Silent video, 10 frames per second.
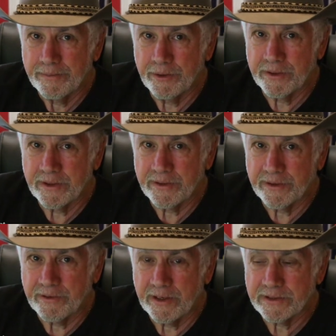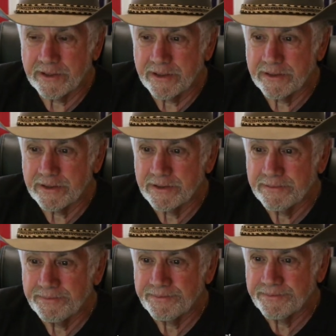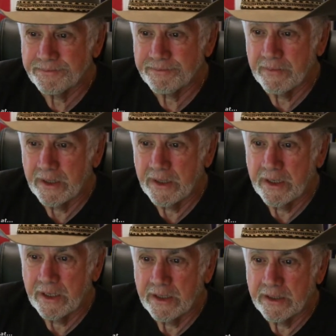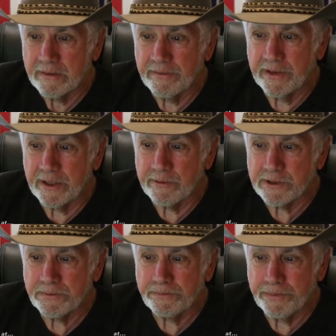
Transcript: put into the crosshairs. The video was